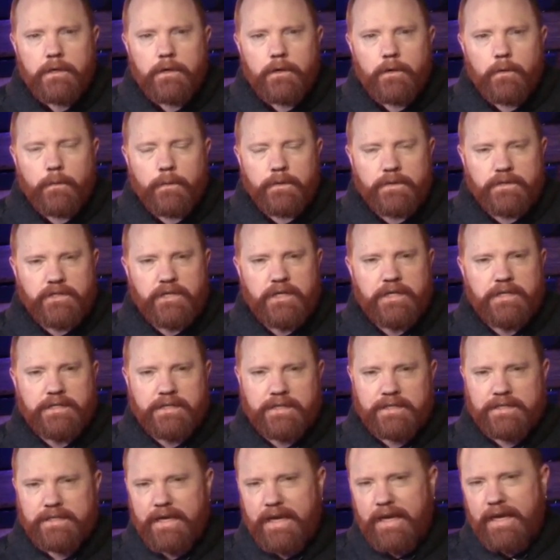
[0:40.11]
with
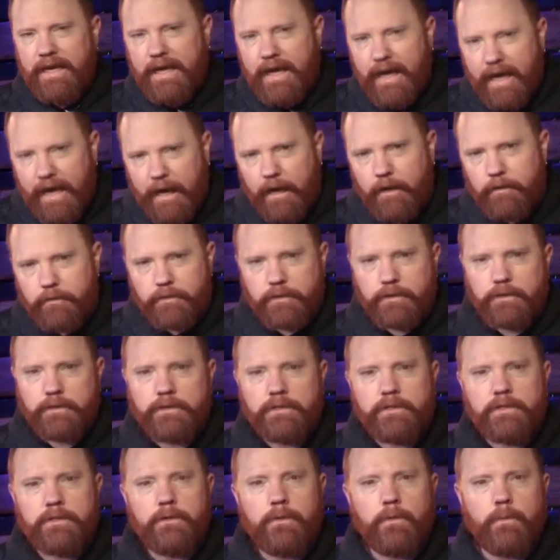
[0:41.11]
Jesus,
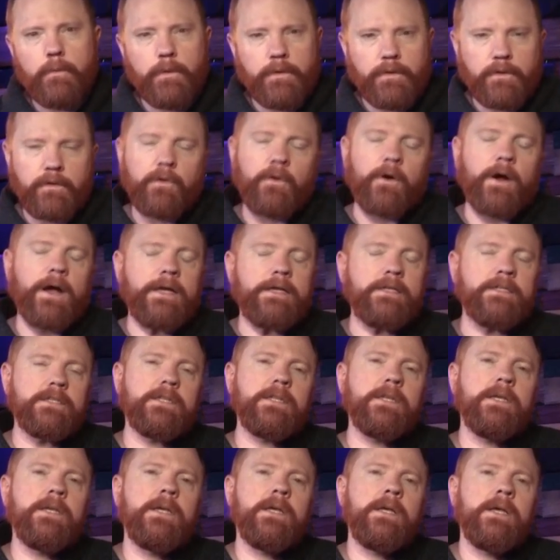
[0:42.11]
encounters with
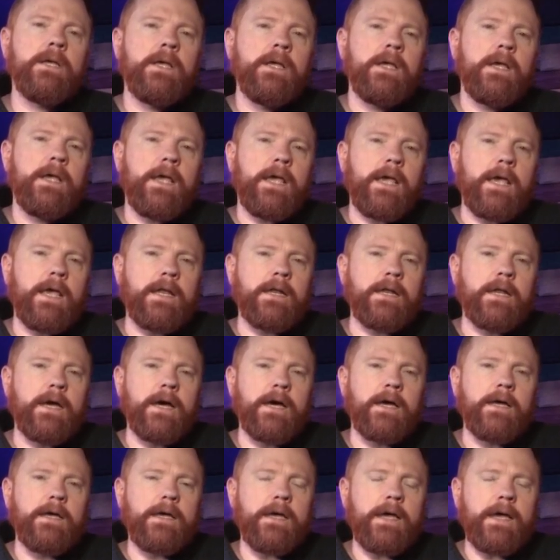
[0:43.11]
Christ, and
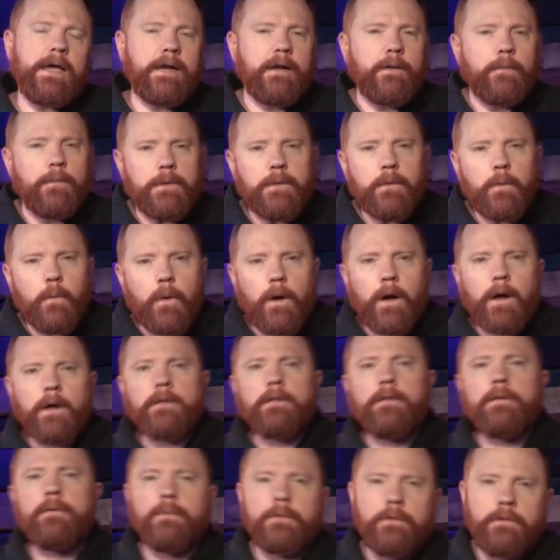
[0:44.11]
I want to walk
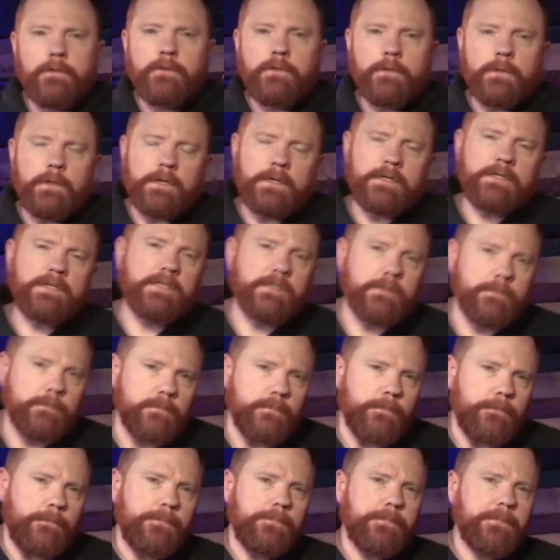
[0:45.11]
through
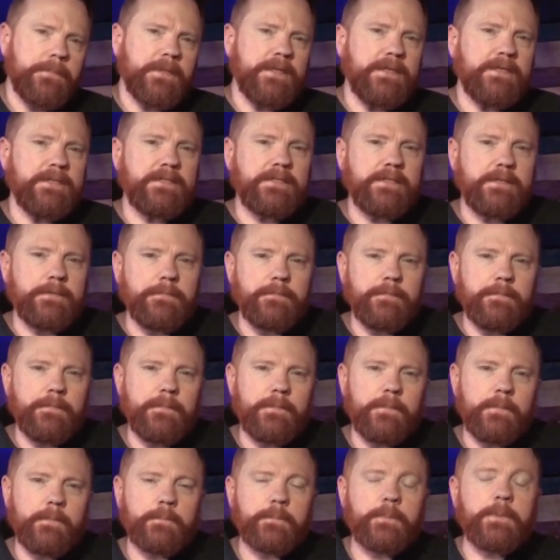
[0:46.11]
some
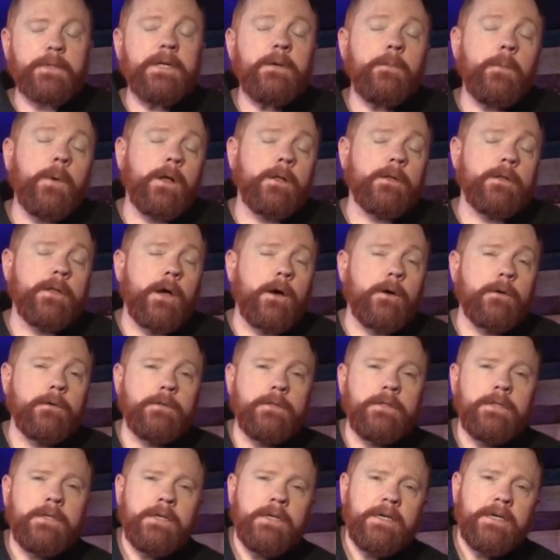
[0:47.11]
pretty
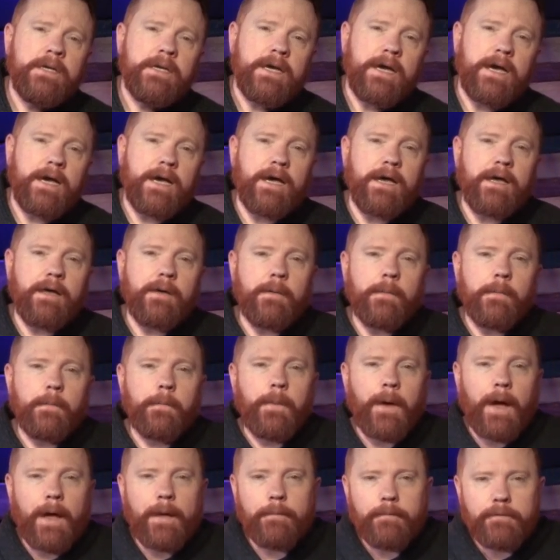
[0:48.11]
well-known
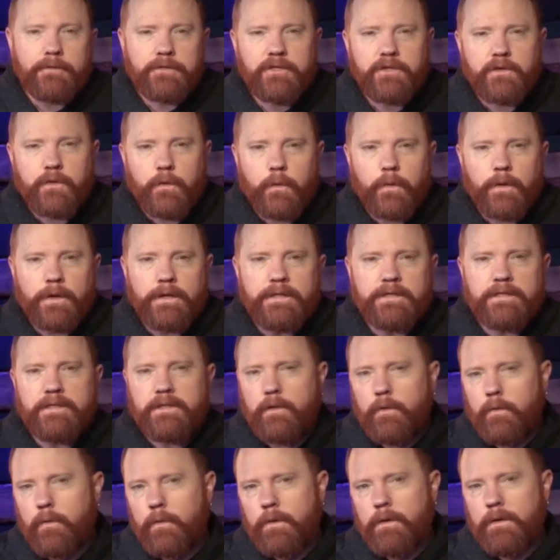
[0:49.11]
Bible stories
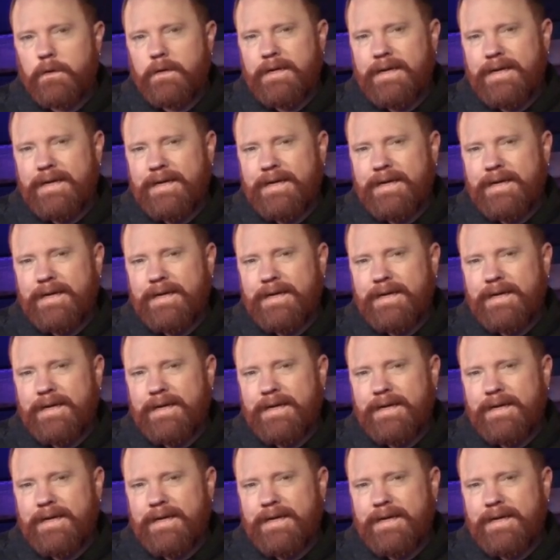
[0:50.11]
or